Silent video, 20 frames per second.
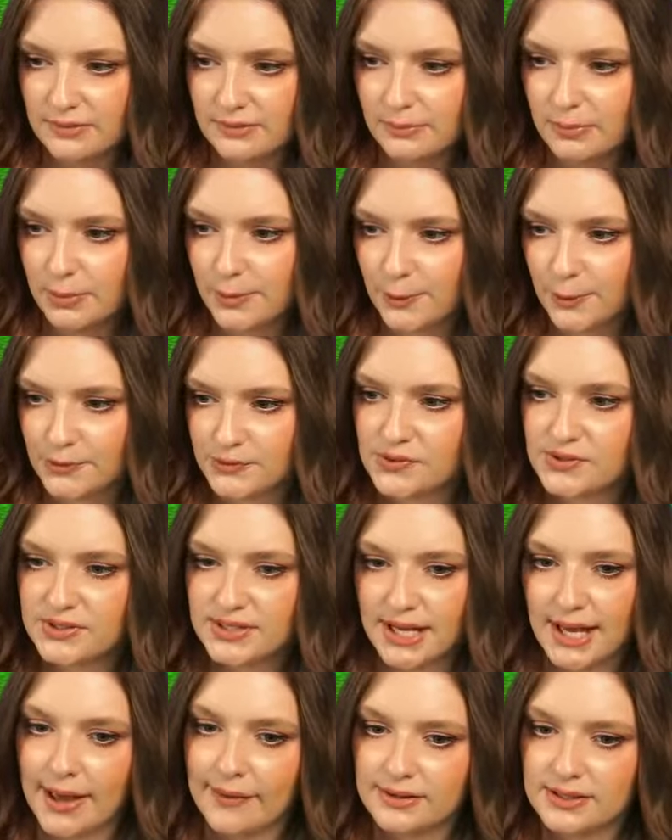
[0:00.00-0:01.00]
proposals I
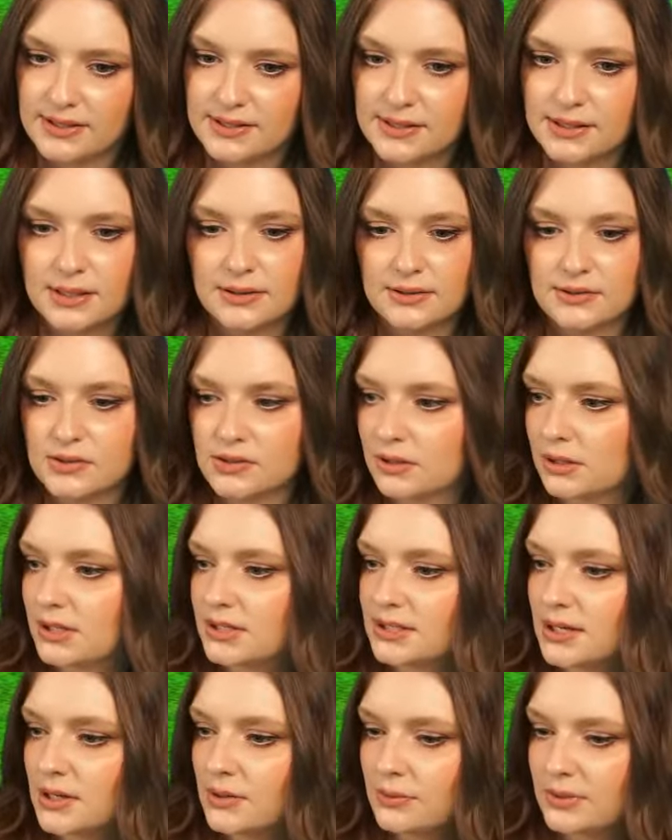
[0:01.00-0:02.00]
haven't seen. So let's go